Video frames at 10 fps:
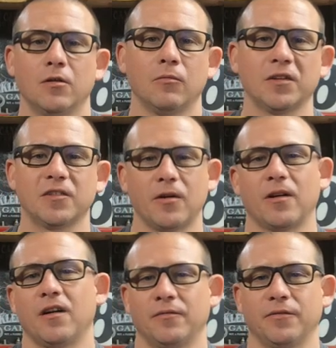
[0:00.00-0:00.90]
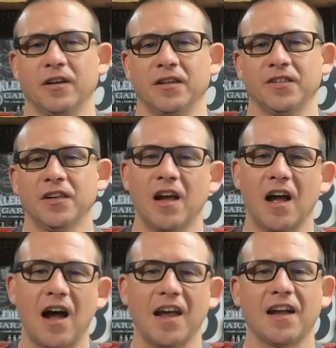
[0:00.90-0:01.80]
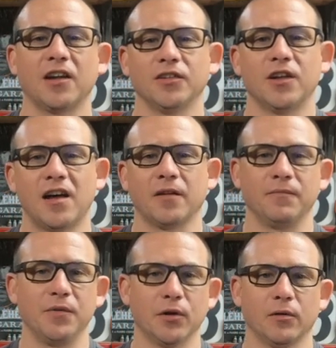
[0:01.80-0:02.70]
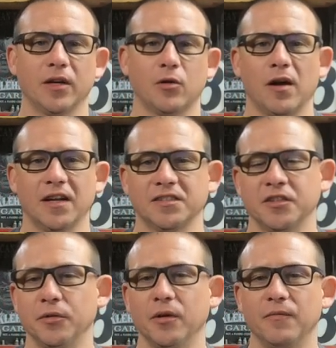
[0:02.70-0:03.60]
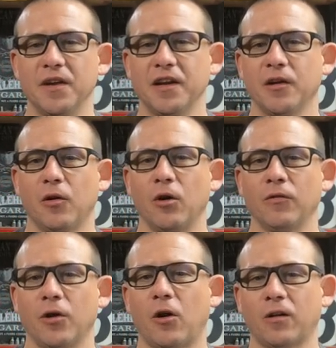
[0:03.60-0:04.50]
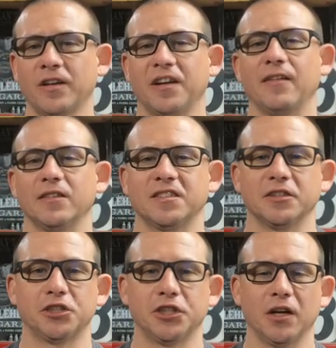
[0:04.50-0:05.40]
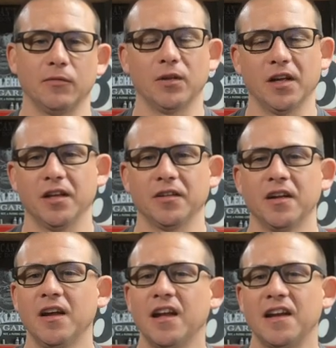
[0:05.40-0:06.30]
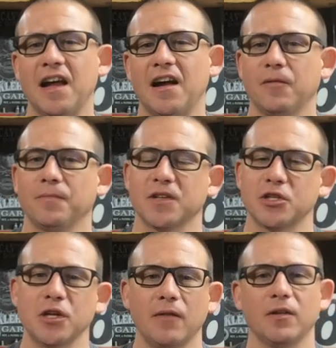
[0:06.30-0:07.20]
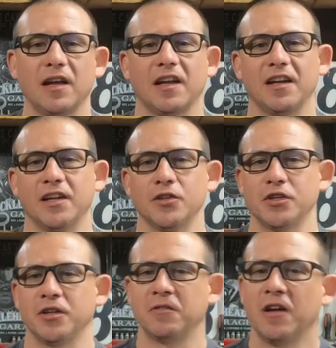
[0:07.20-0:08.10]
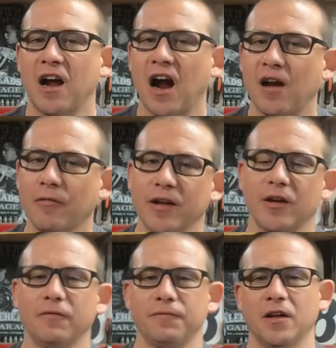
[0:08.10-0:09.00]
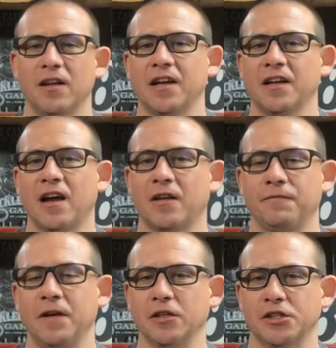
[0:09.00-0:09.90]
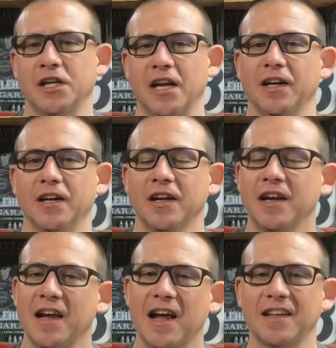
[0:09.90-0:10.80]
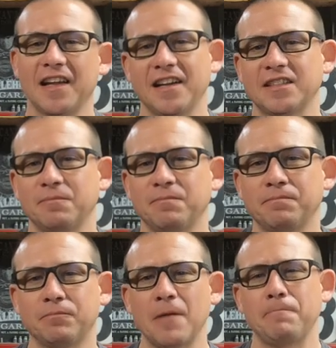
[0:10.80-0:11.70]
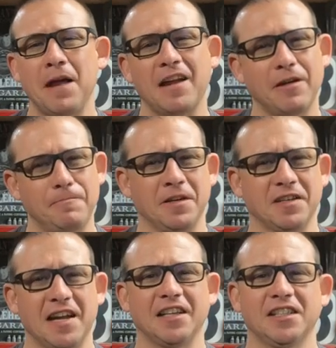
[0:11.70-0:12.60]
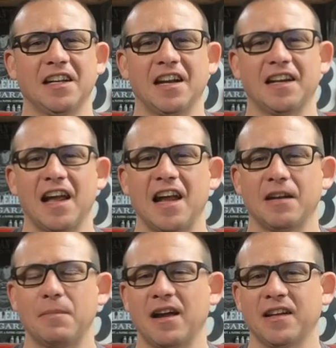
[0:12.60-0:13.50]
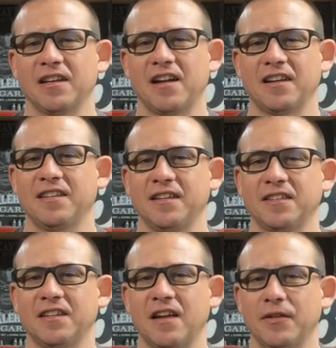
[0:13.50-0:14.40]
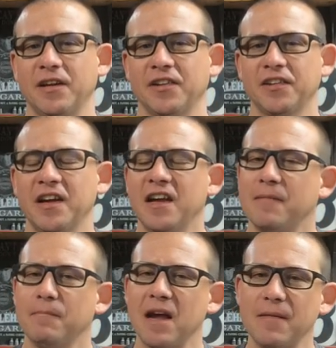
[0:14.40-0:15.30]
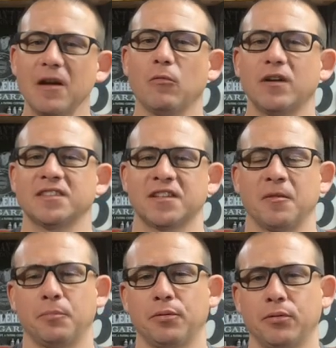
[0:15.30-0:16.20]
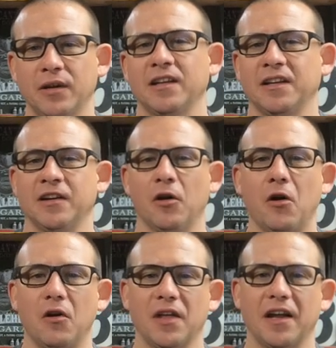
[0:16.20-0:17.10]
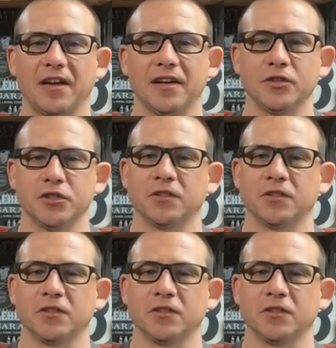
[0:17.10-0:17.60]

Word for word: What's going on, friends? I had a lot of viewer requests to do a video over the Harley-Davidson Shovelhead. Now, the Shovelhead engine, I really don't feel like got a fair shake. And then its rep bad reputation that it gained back in the nineteen seventies, maybe it wasn't completely all that engine's